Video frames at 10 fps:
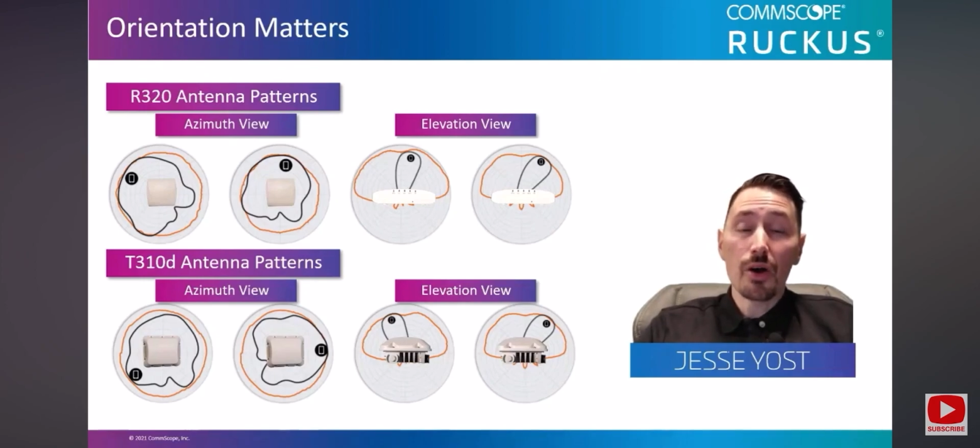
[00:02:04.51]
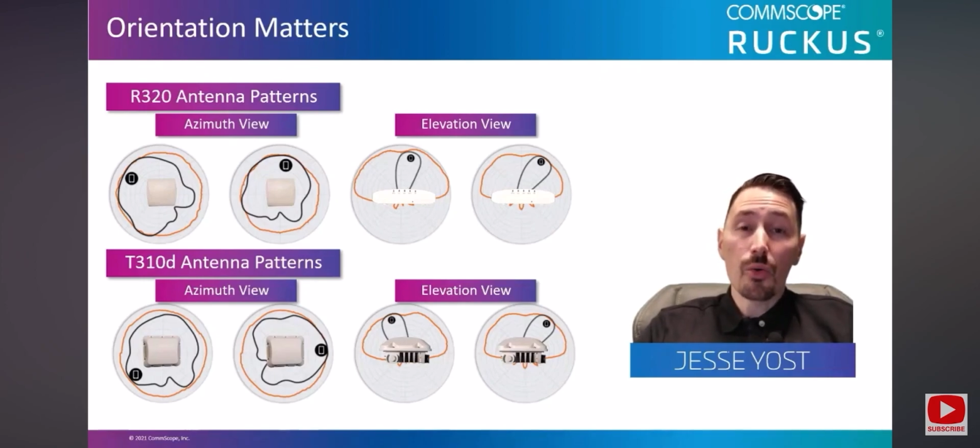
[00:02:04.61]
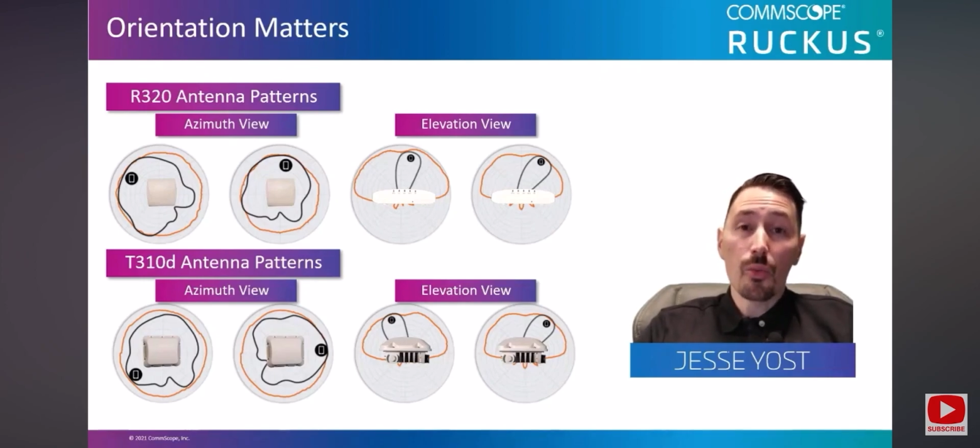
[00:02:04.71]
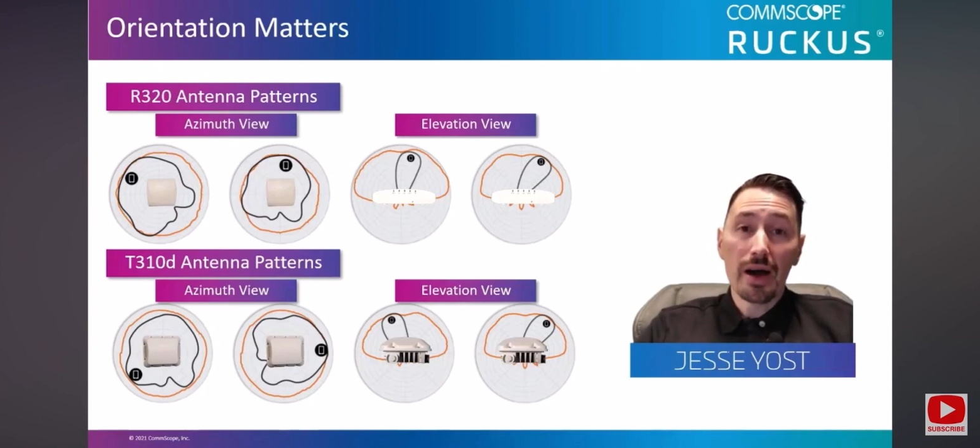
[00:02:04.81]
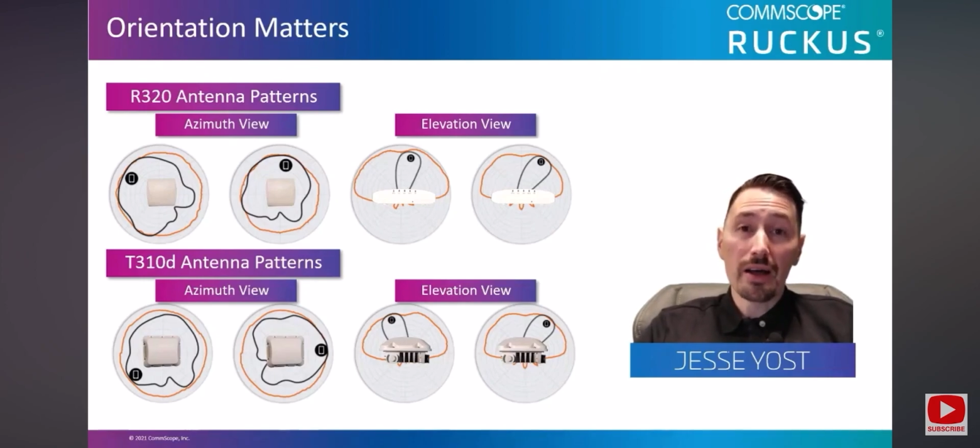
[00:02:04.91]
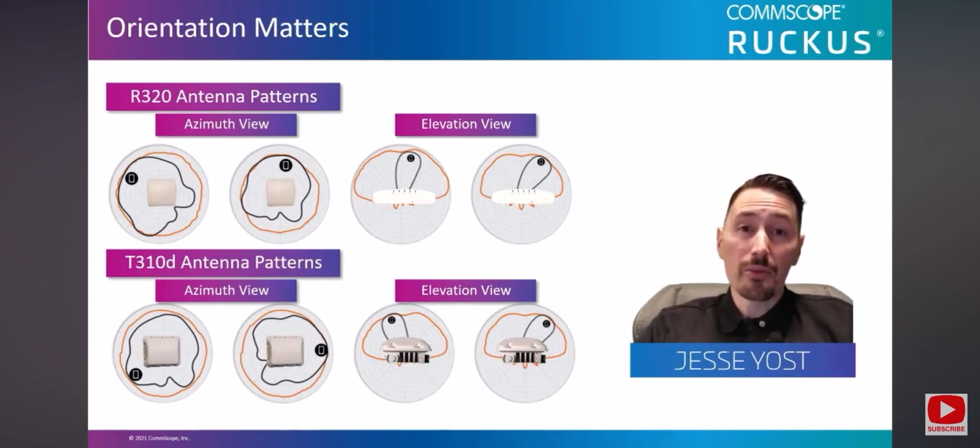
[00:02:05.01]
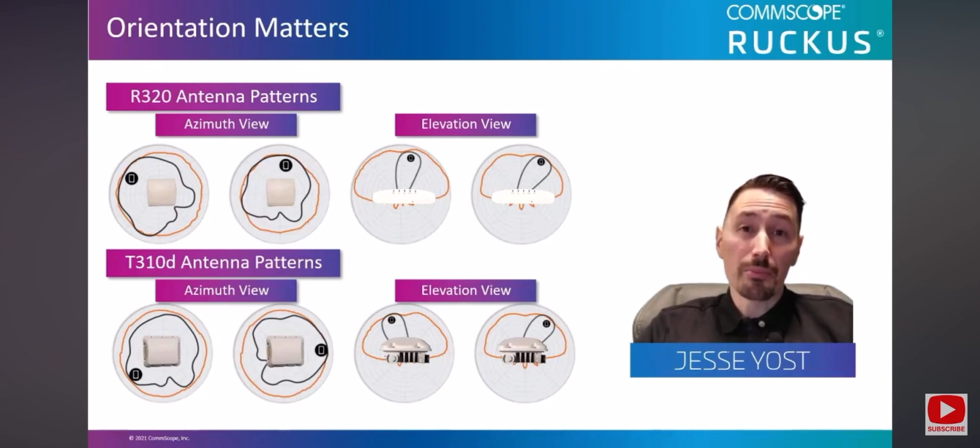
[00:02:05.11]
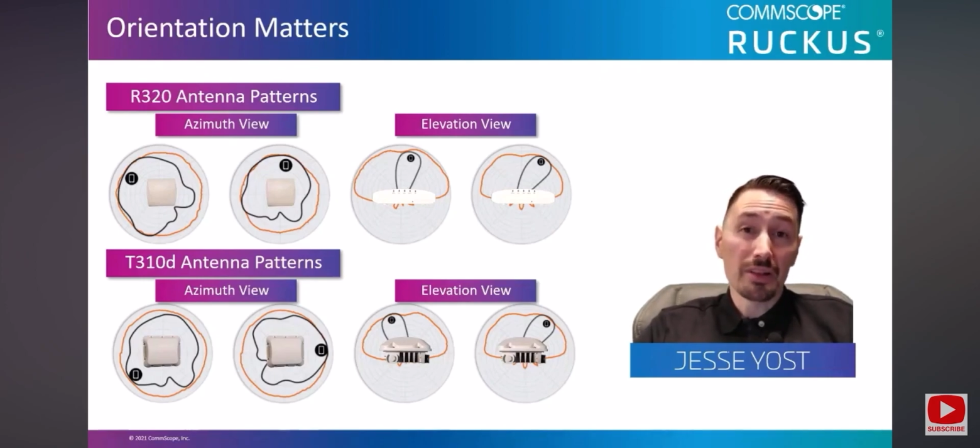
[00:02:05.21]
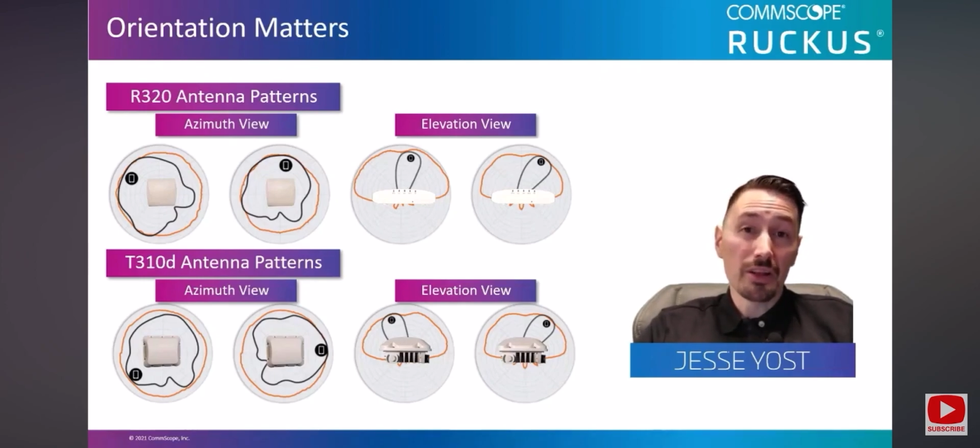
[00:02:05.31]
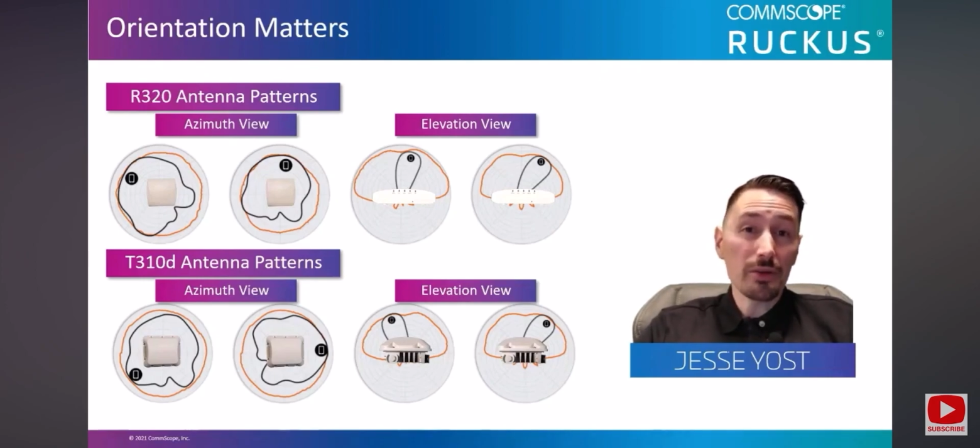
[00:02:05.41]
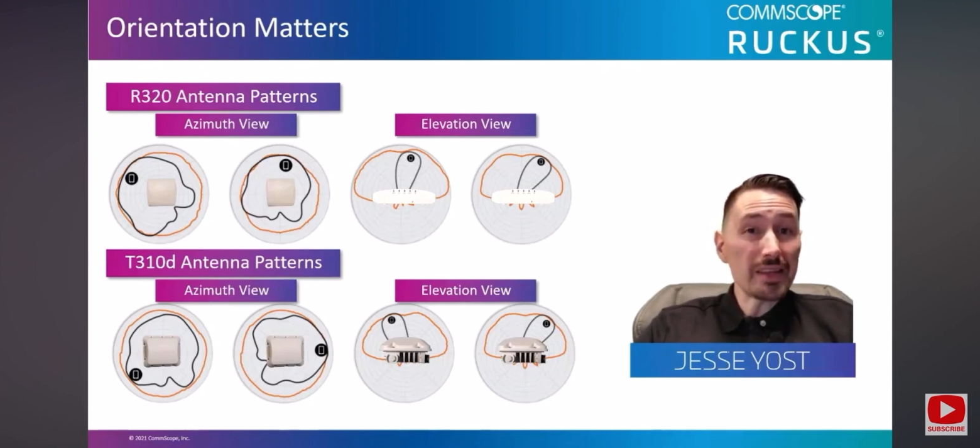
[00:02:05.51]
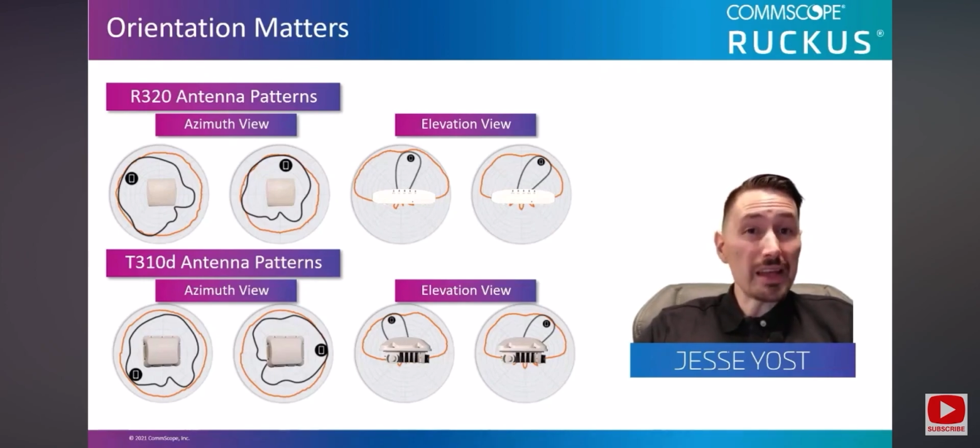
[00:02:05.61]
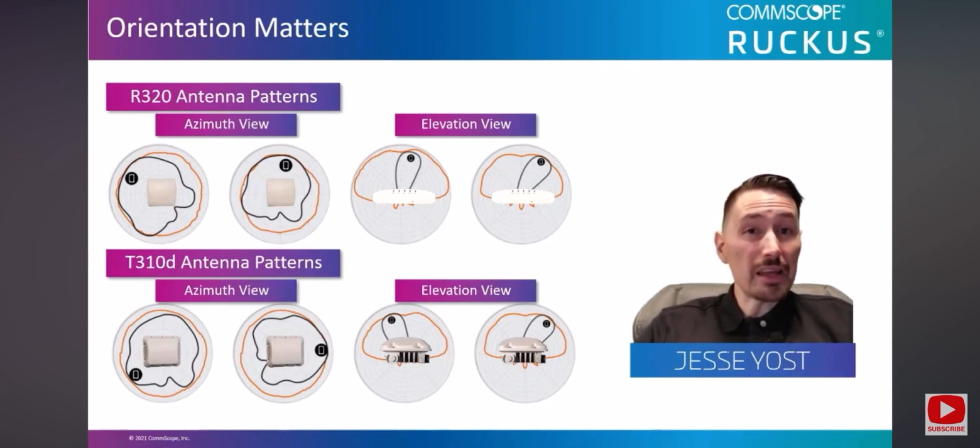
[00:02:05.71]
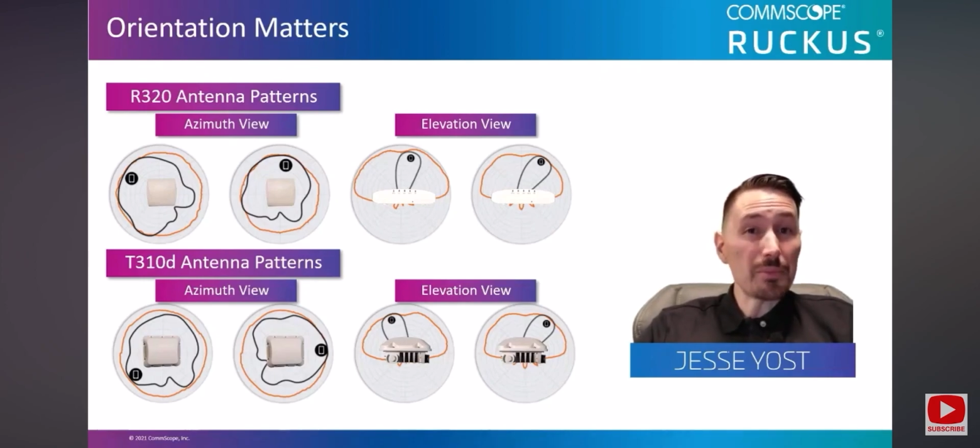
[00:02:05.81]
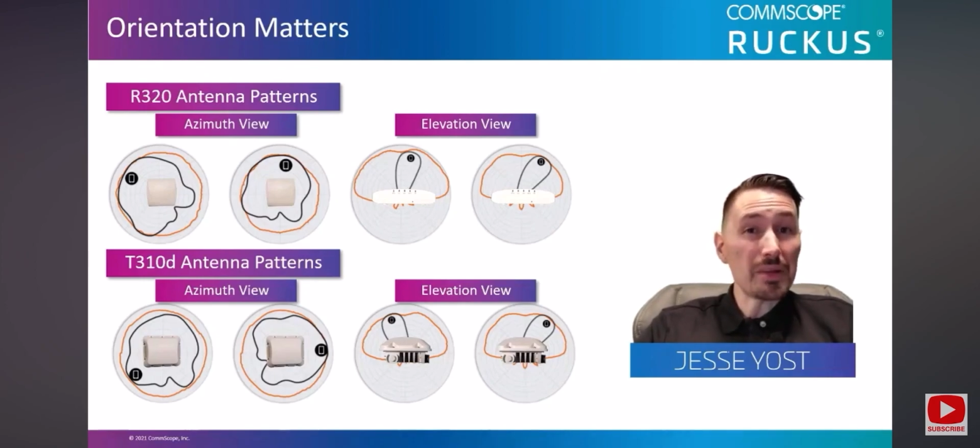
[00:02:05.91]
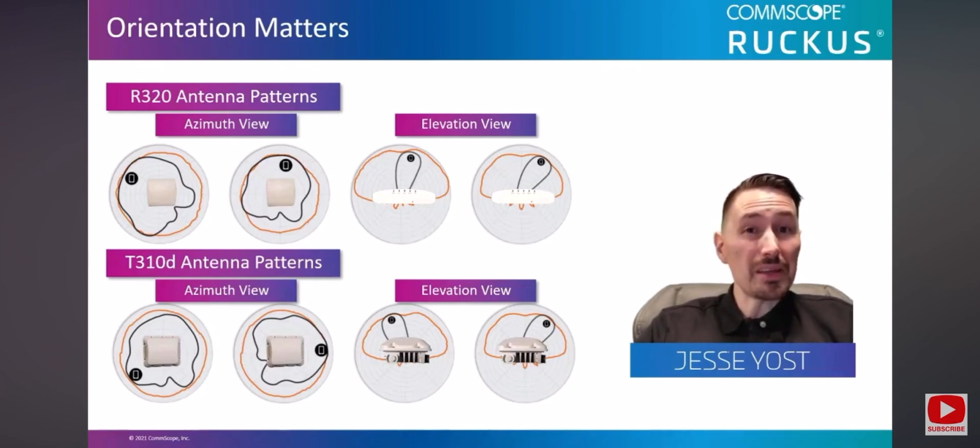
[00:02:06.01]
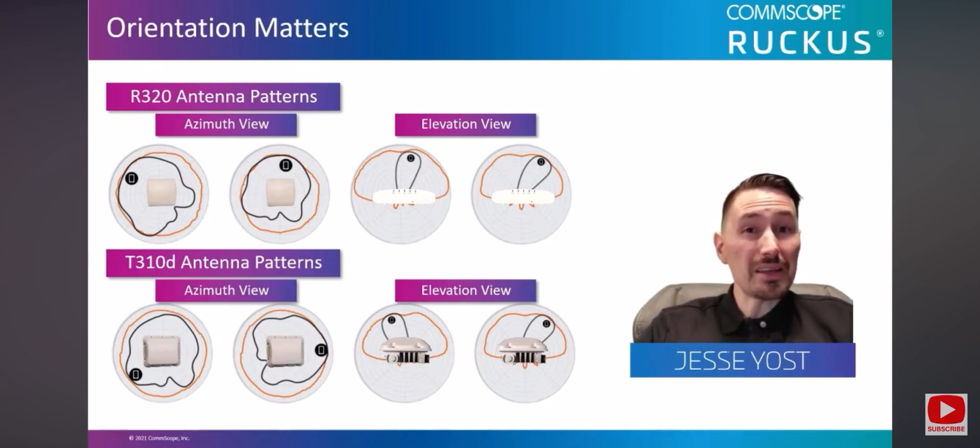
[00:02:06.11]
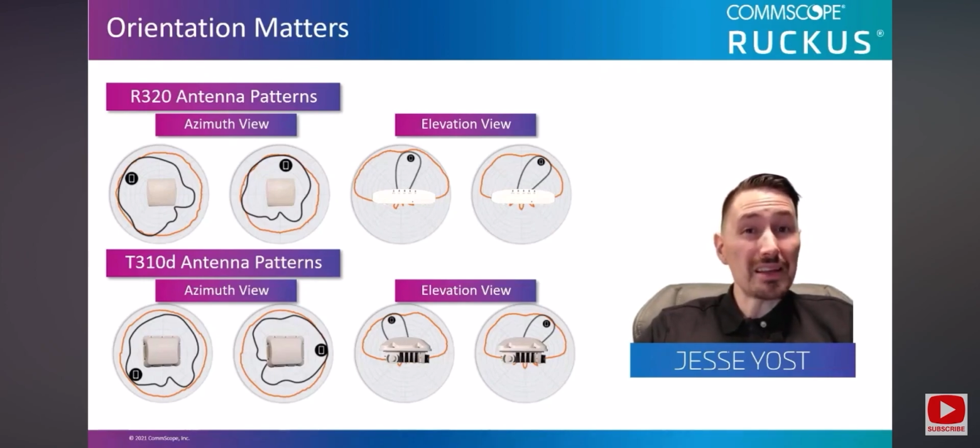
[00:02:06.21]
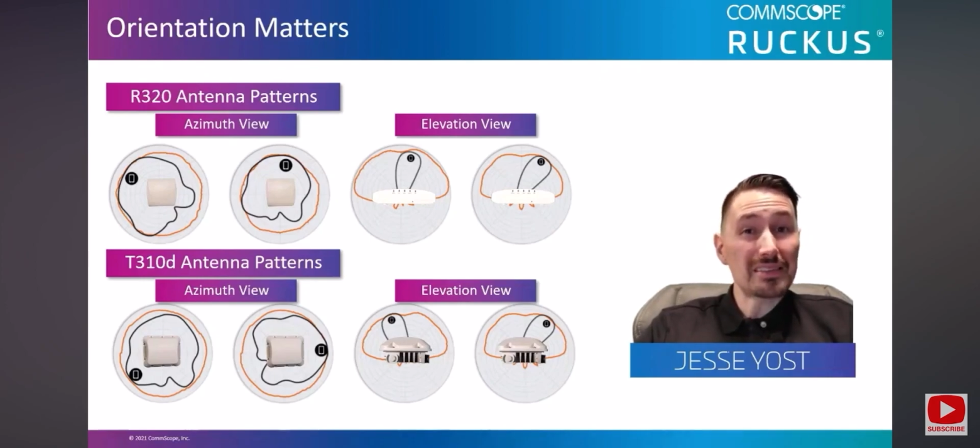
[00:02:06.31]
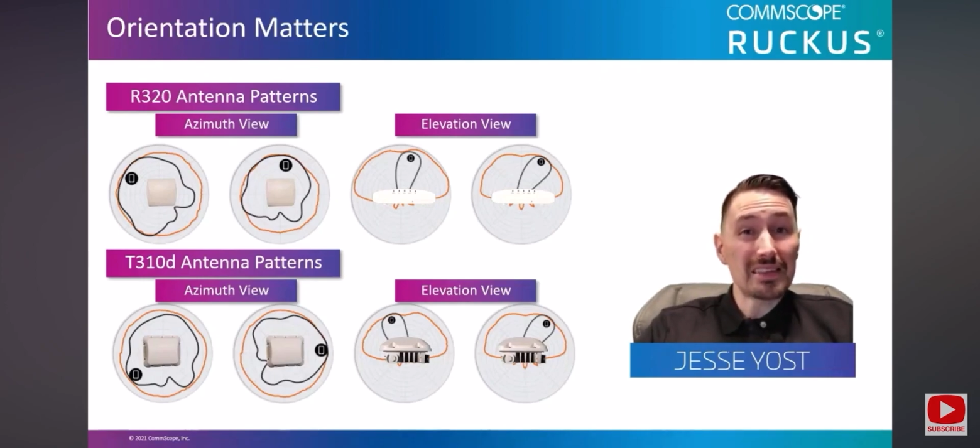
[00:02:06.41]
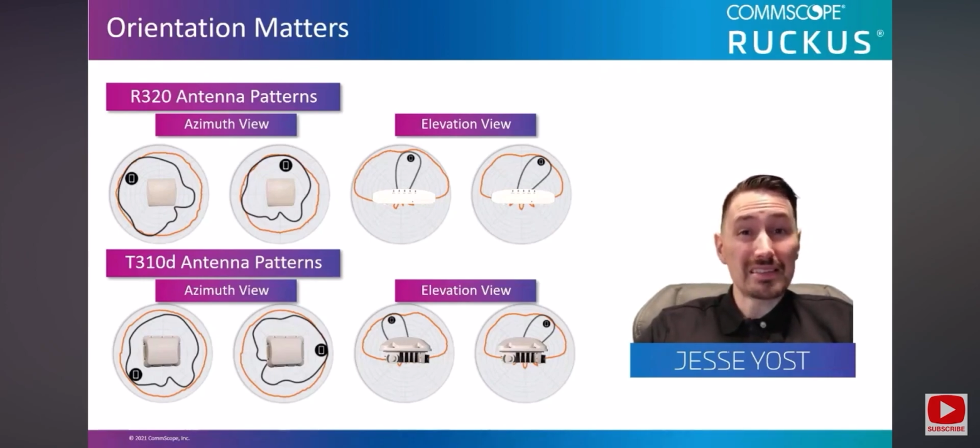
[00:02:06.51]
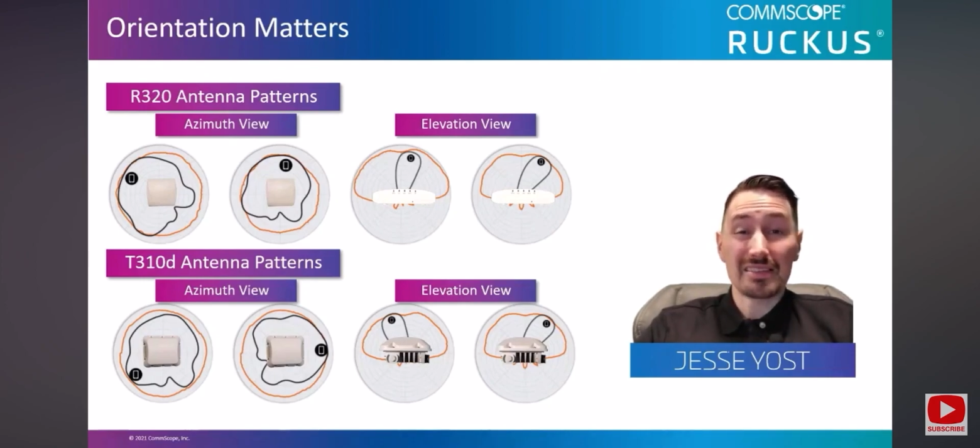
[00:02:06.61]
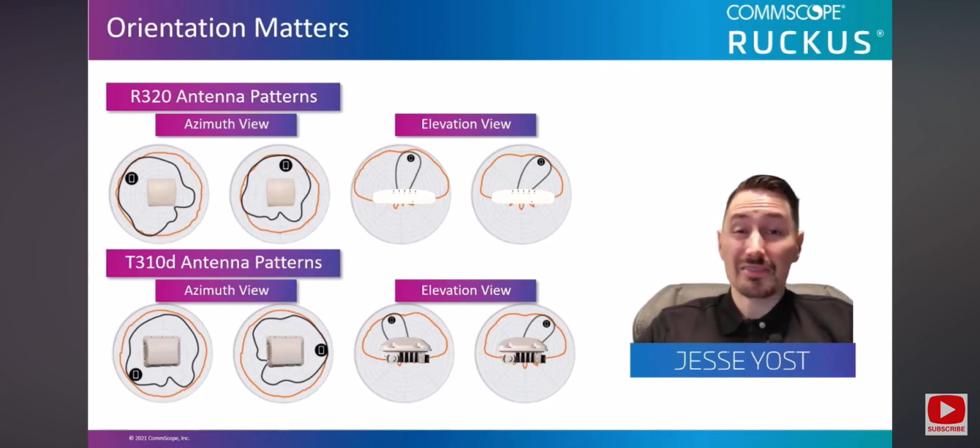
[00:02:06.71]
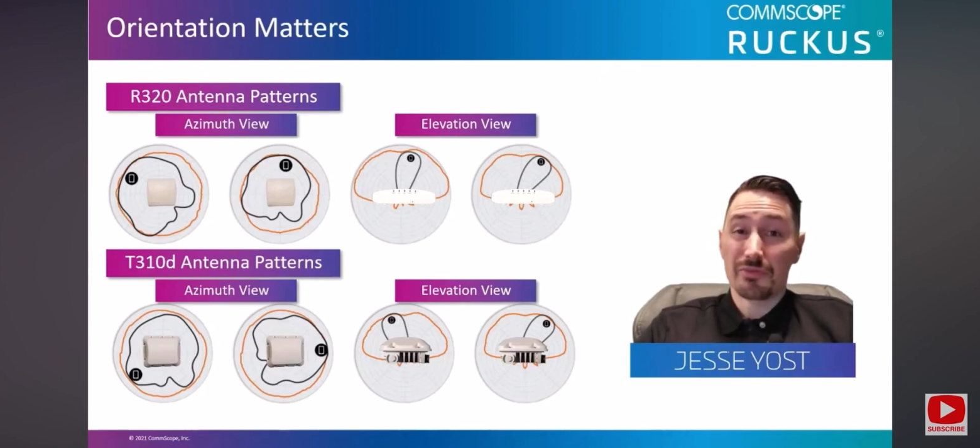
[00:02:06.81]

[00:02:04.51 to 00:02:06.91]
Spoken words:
while below the AP exists